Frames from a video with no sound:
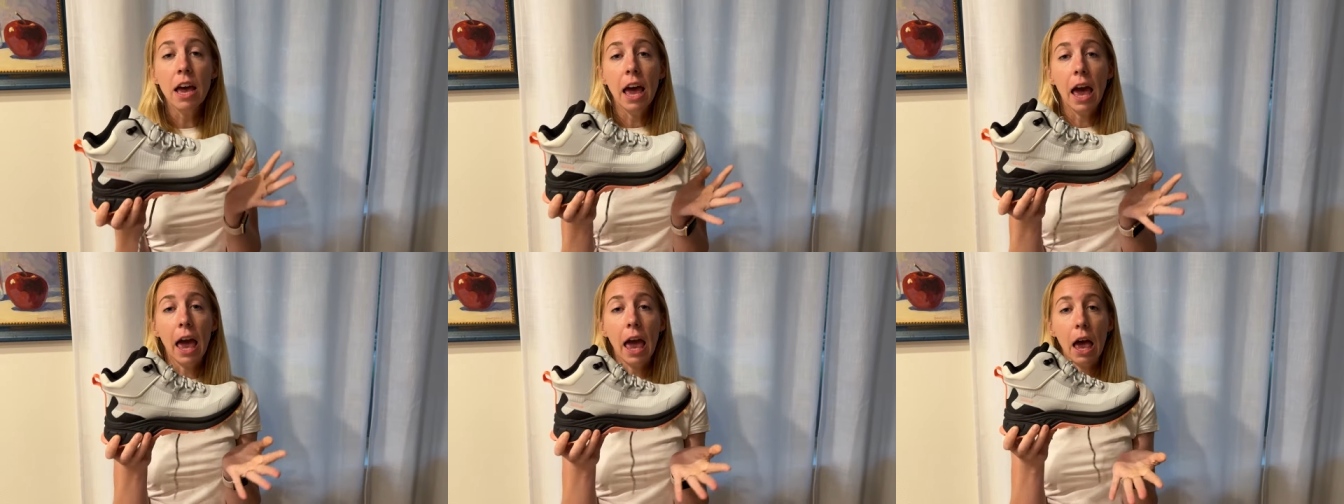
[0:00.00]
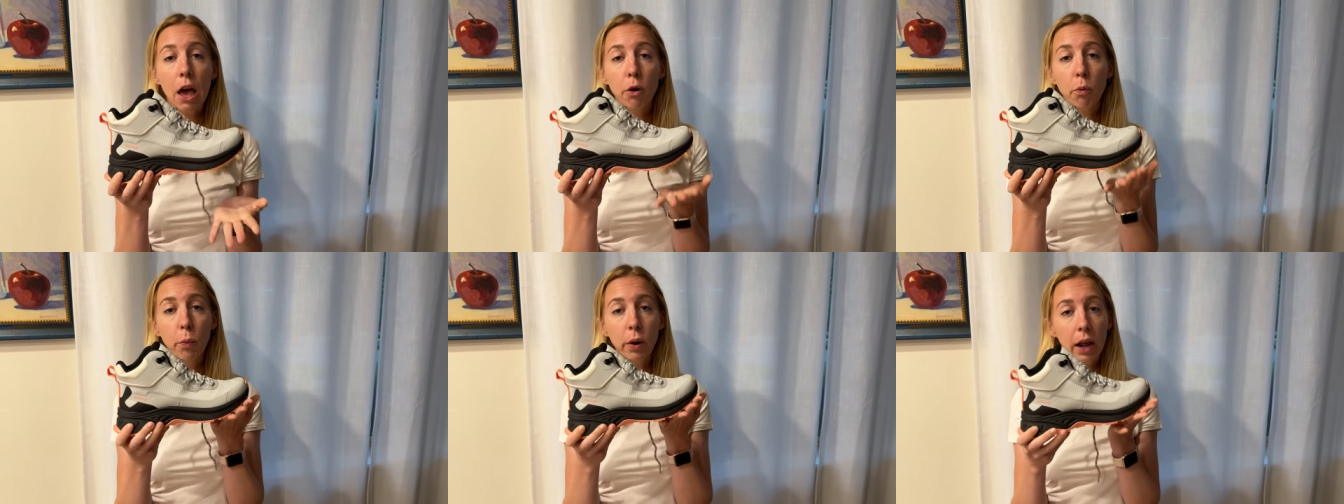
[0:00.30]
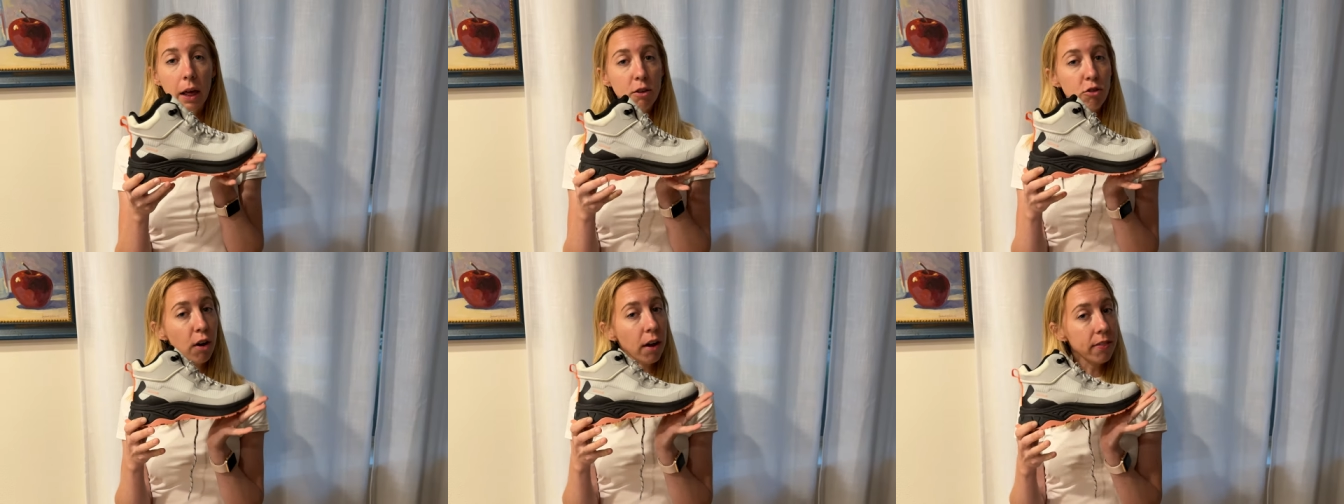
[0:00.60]
And when
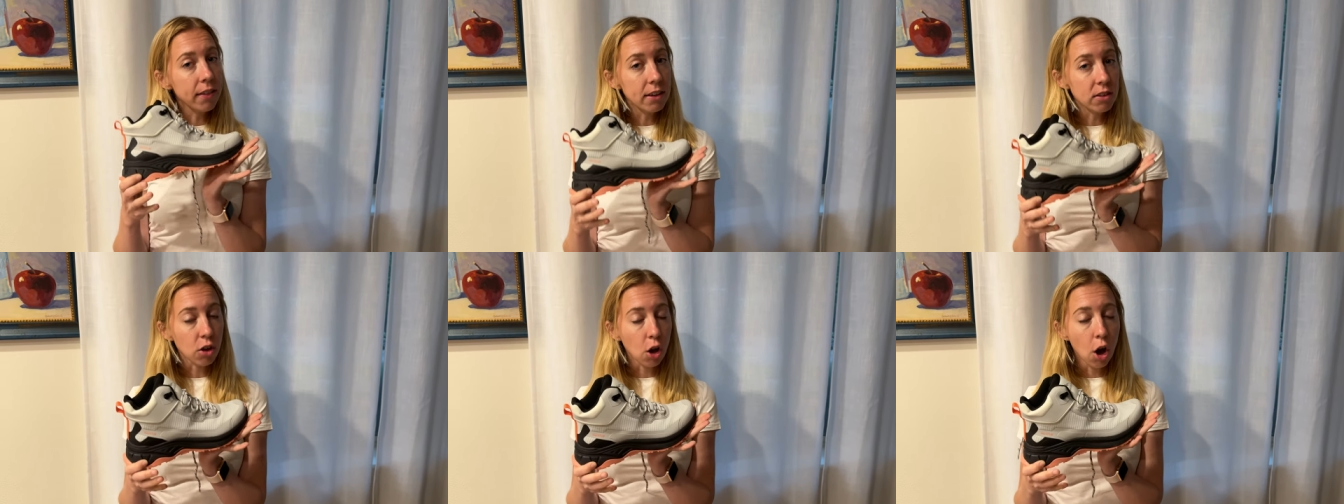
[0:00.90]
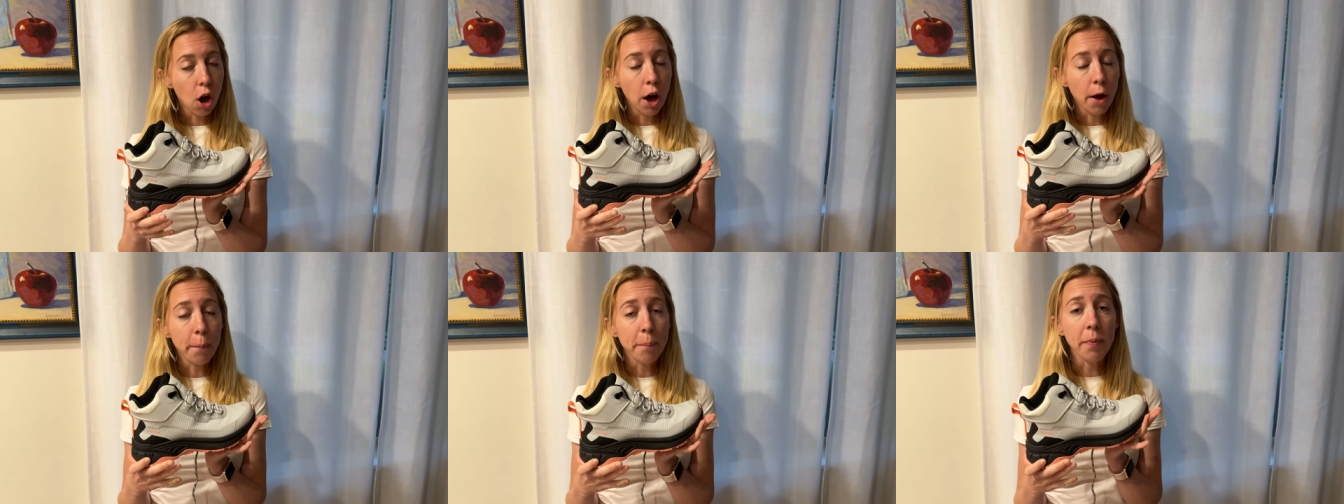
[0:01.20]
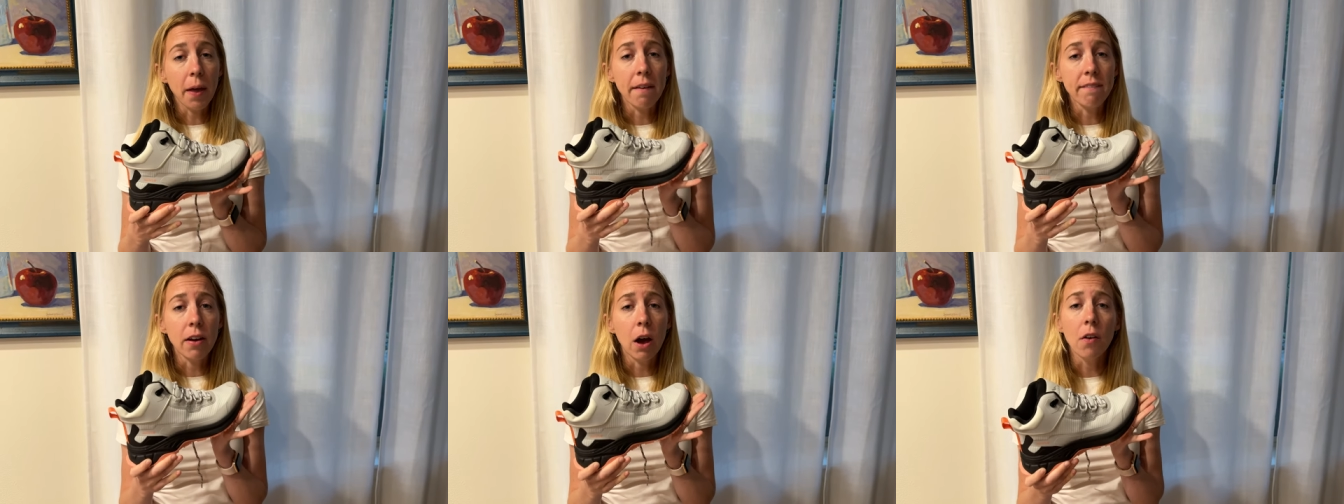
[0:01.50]
I tried these on,
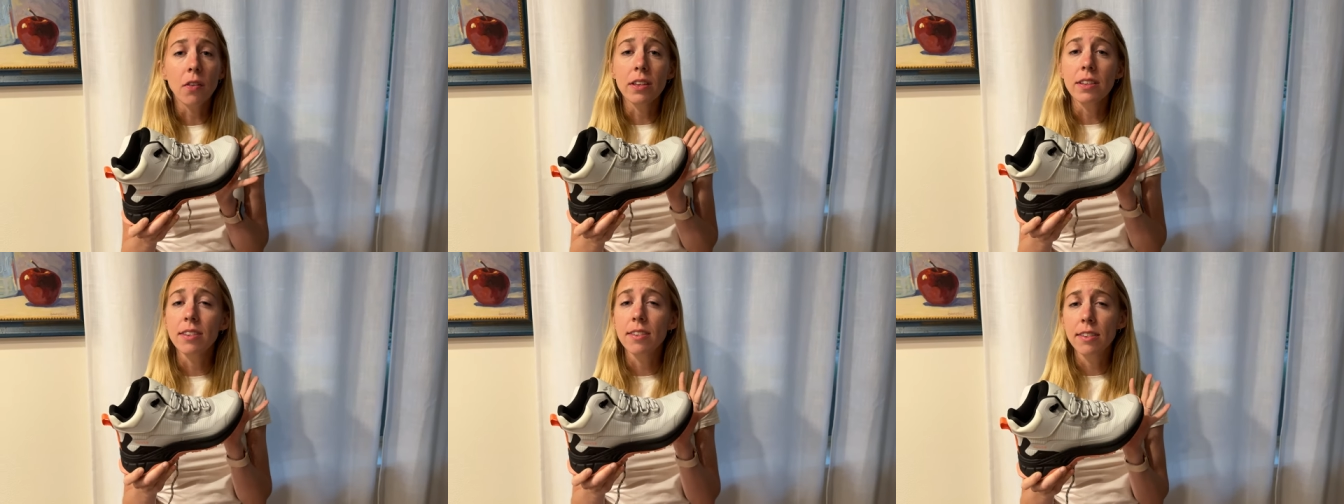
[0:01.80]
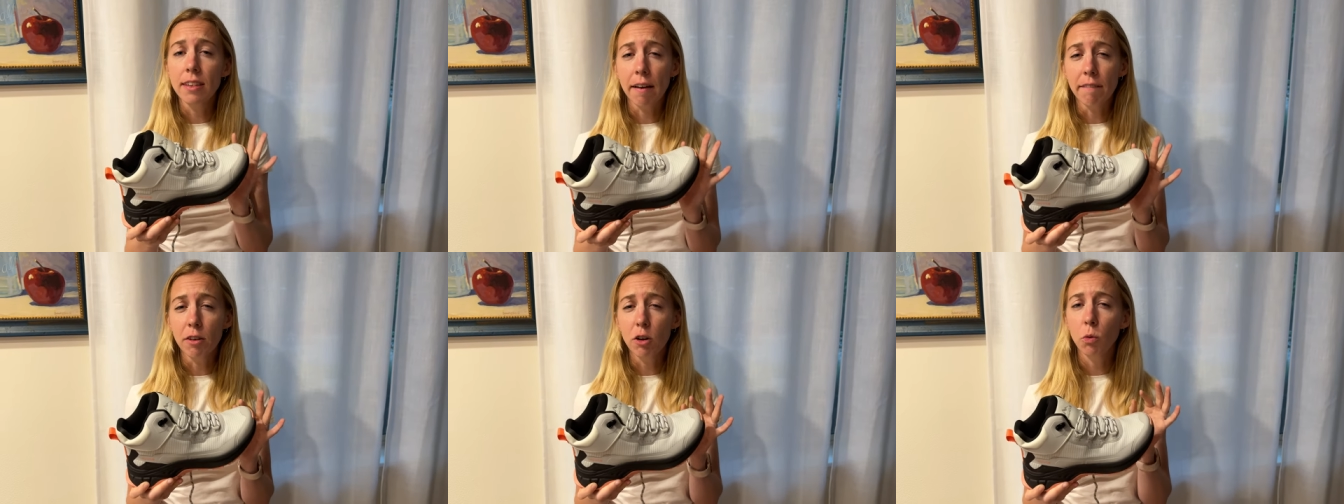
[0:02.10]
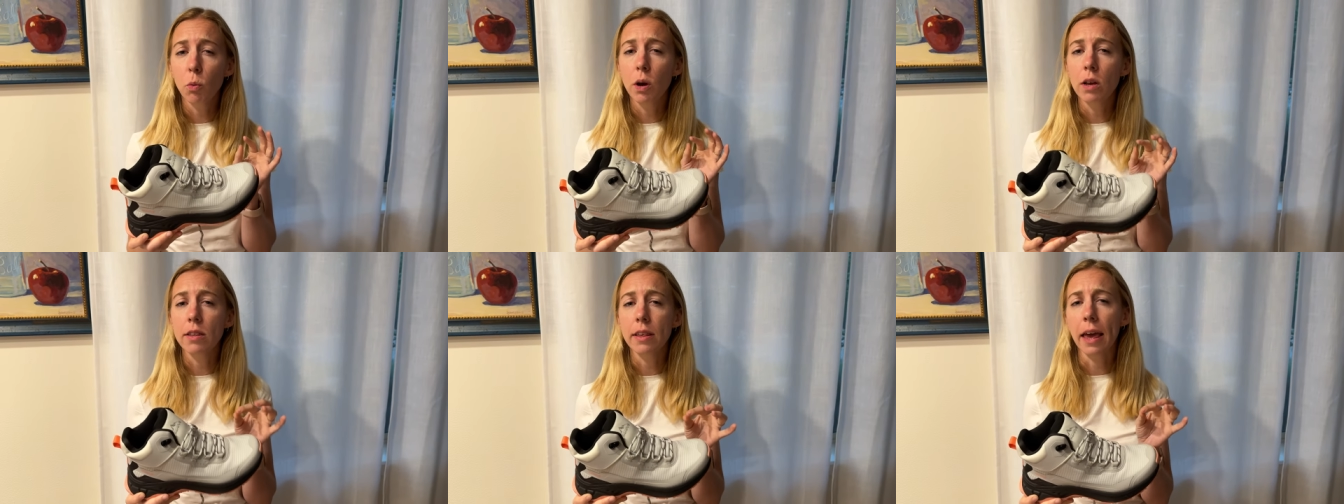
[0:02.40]
I found that seven
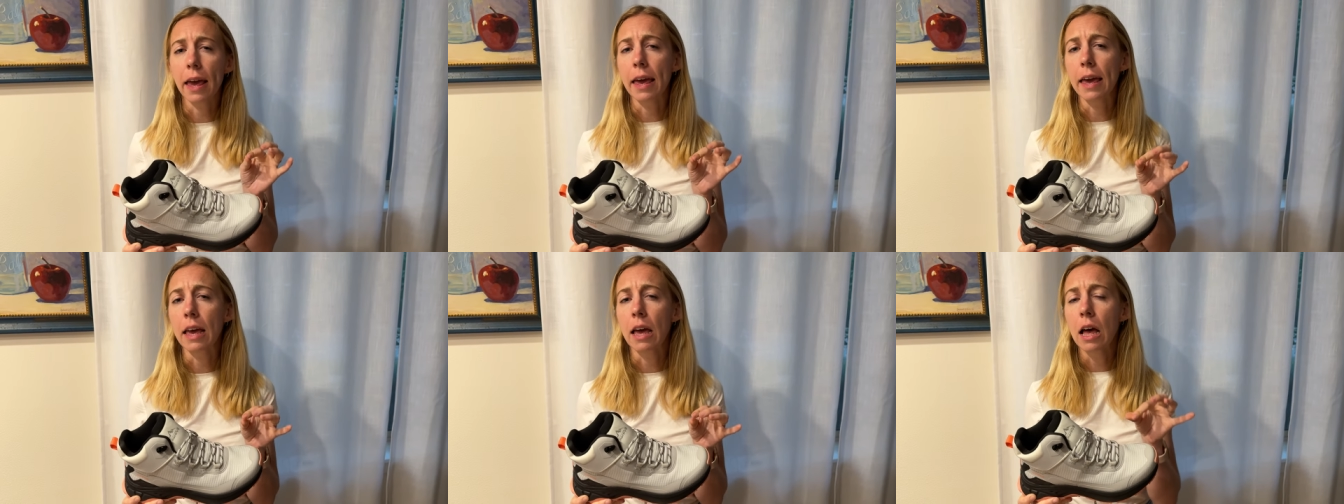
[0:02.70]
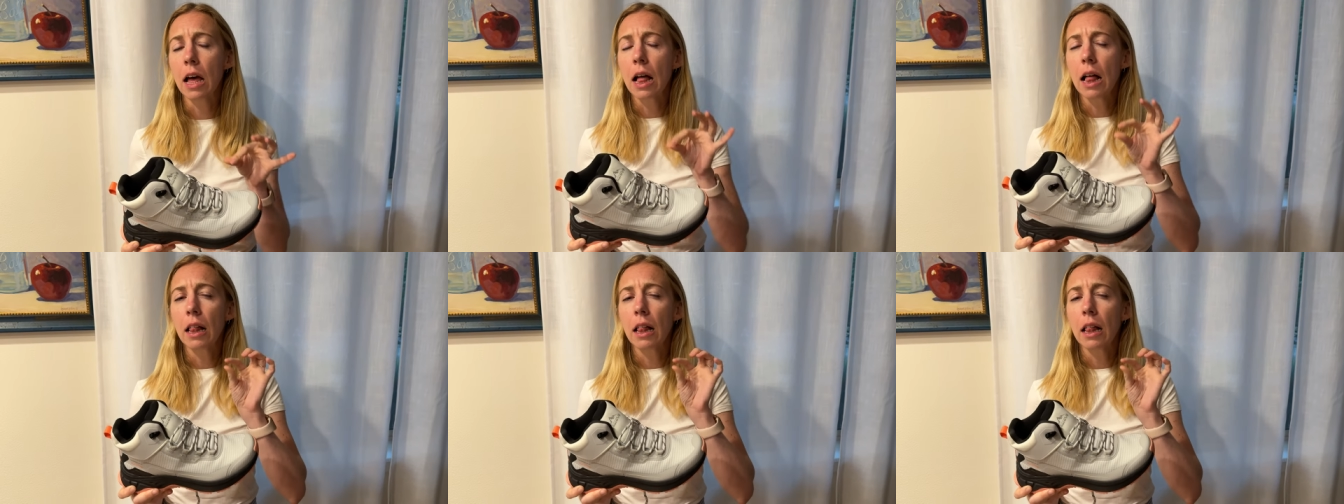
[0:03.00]
was a